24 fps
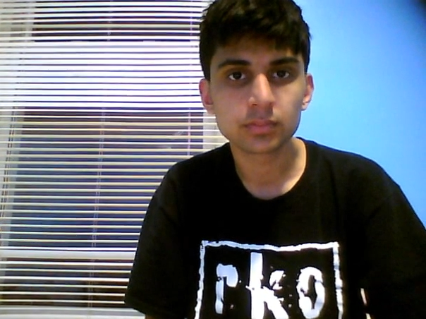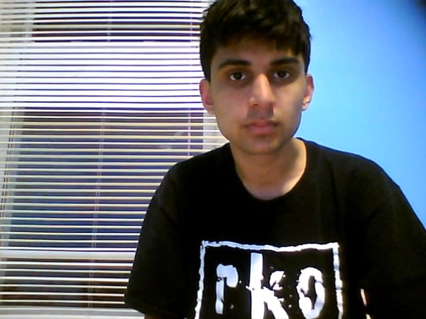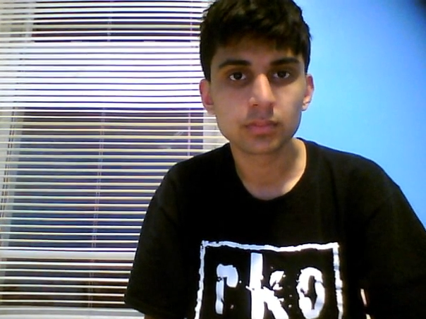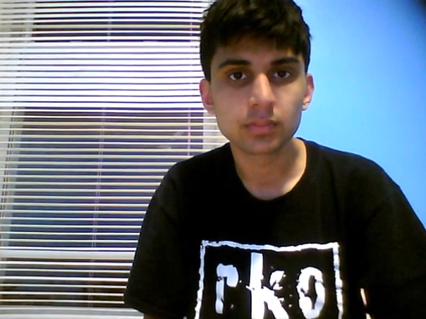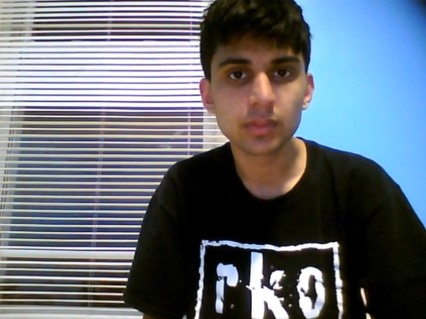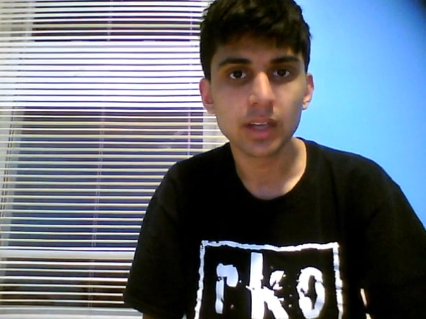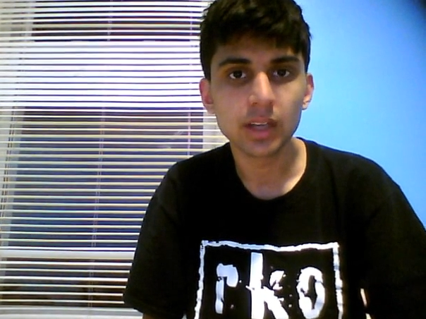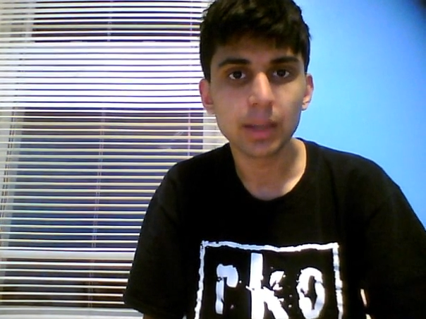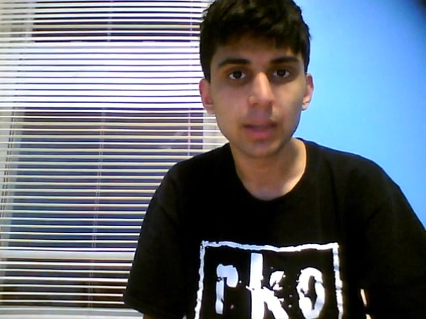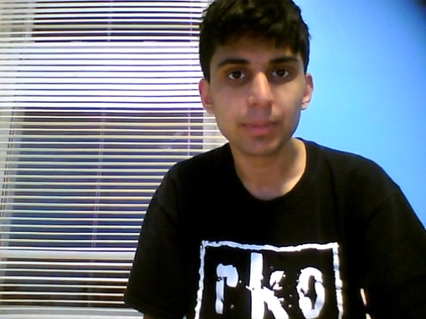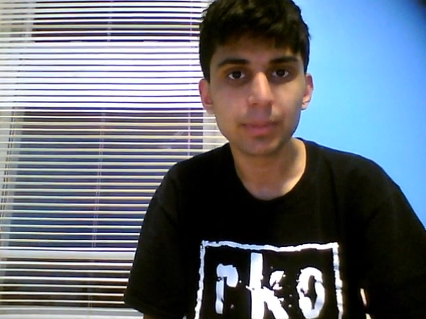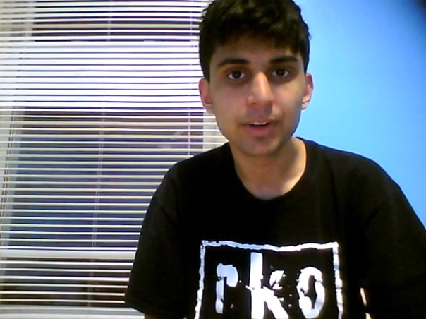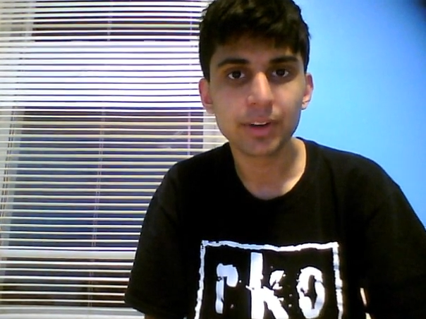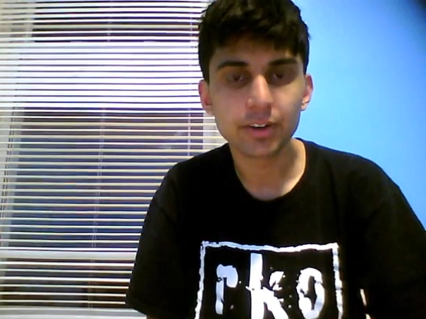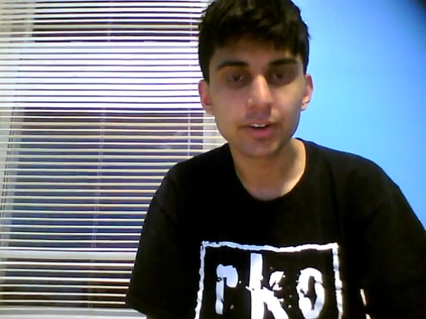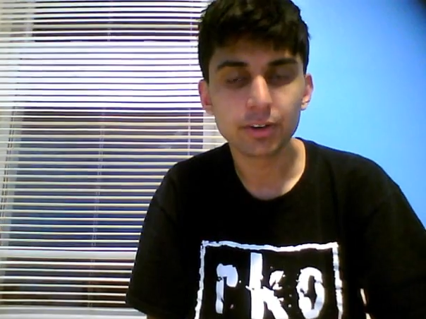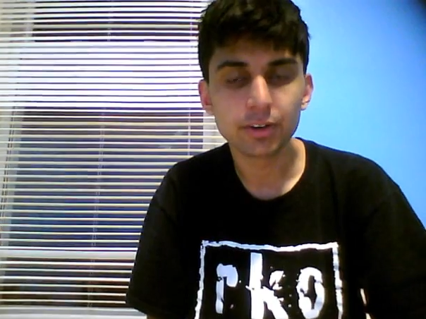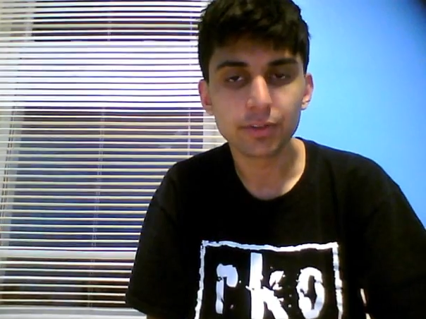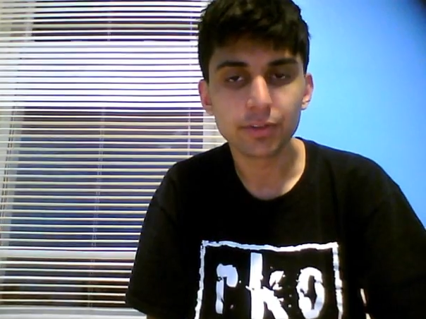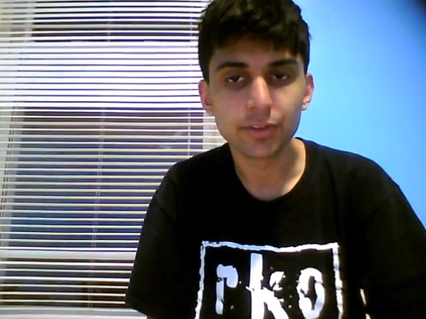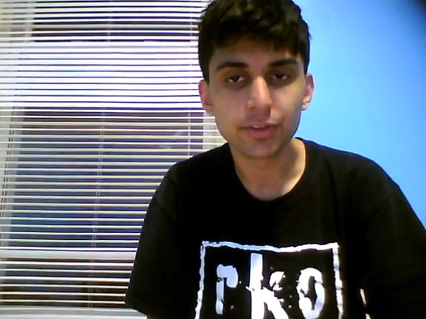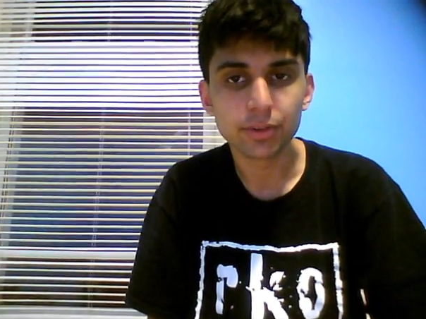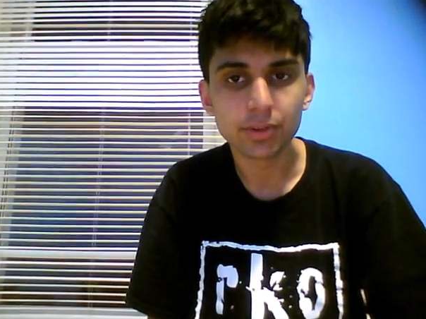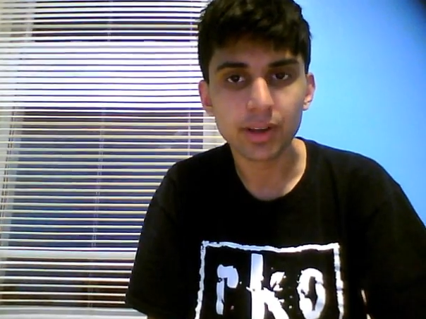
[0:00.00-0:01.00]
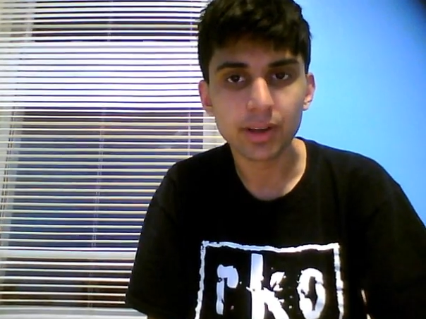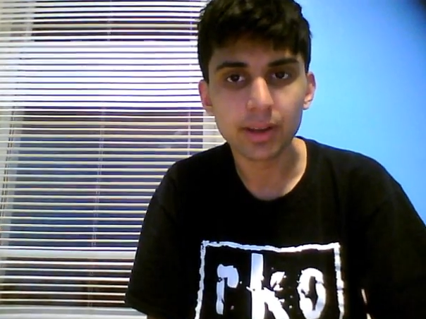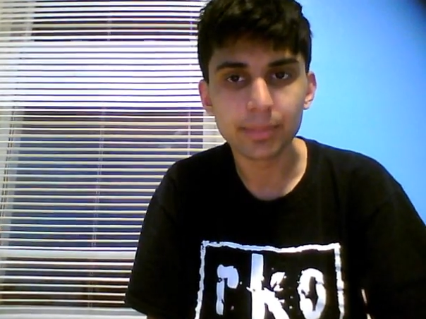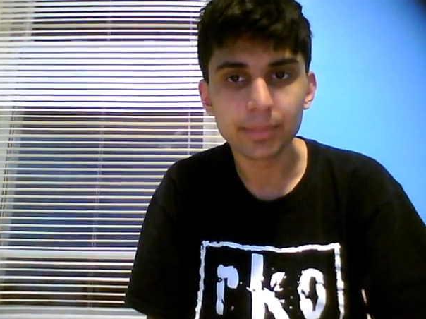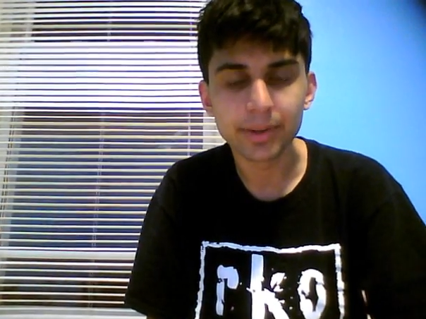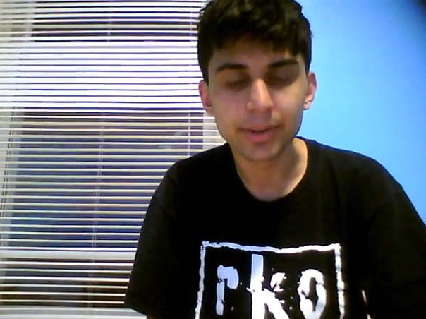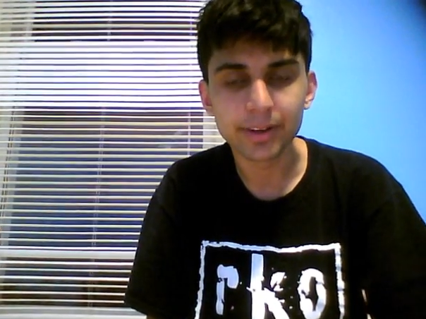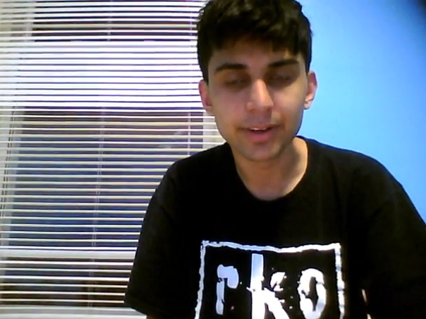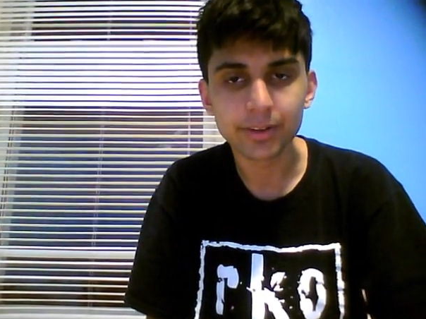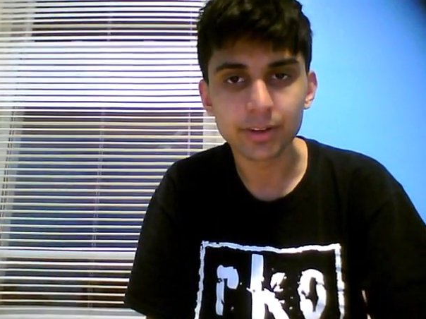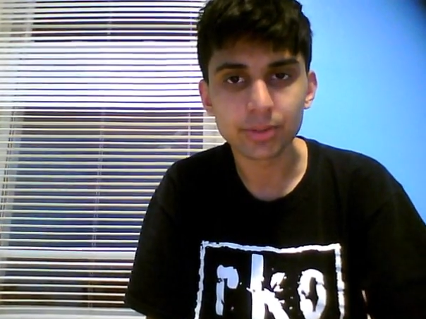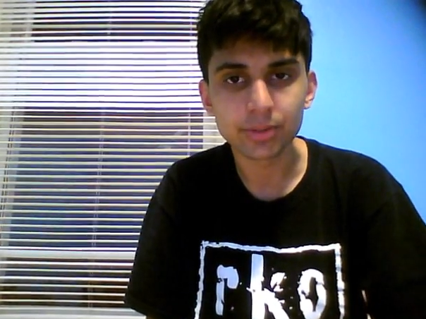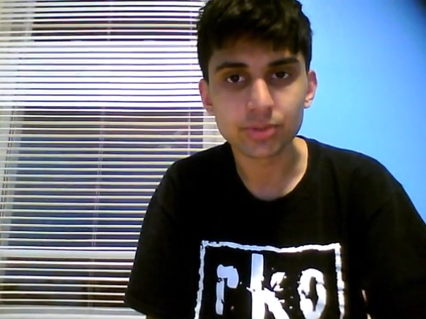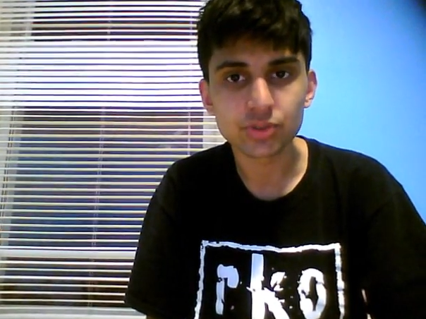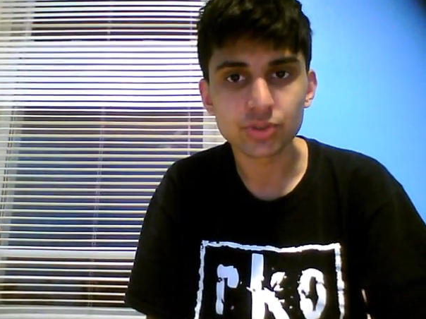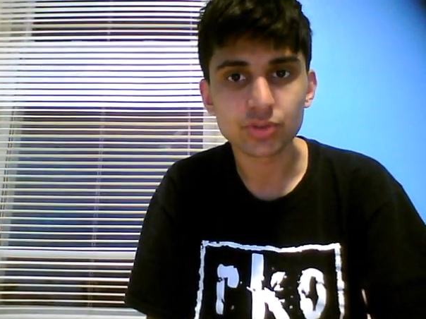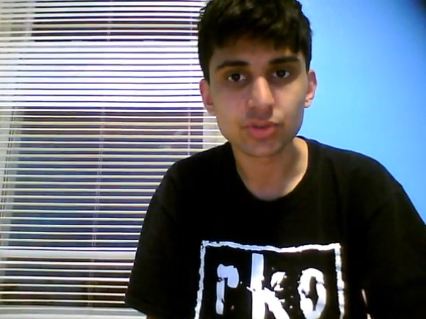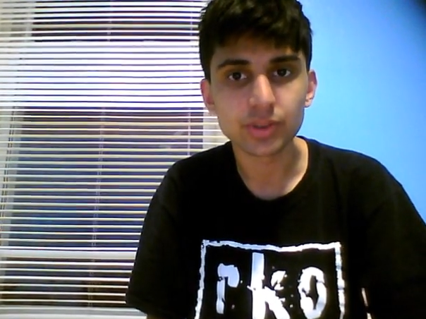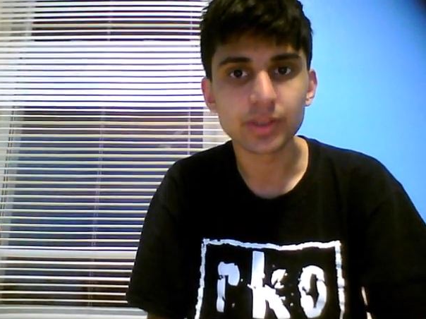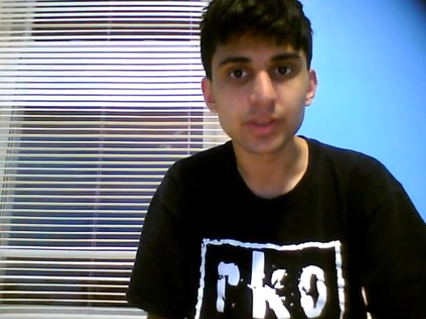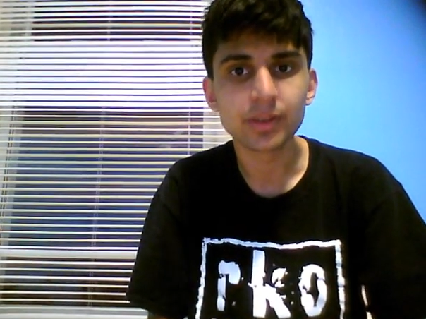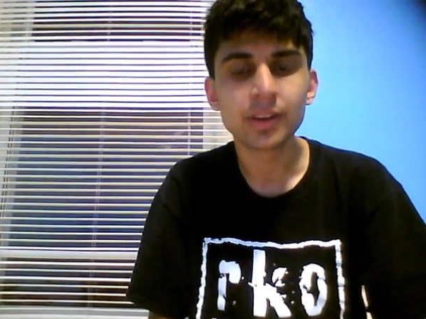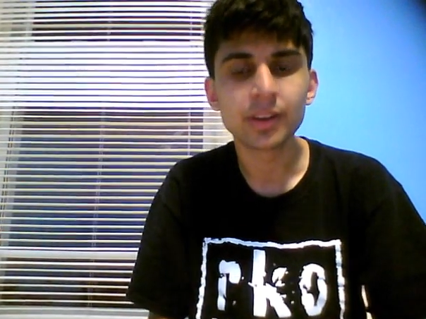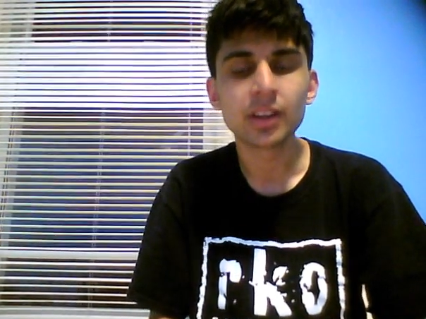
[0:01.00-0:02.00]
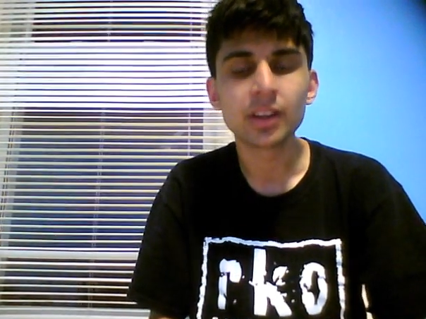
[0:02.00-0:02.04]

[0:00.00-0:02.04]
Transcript: I'm here to review Nightmare on Elm Street.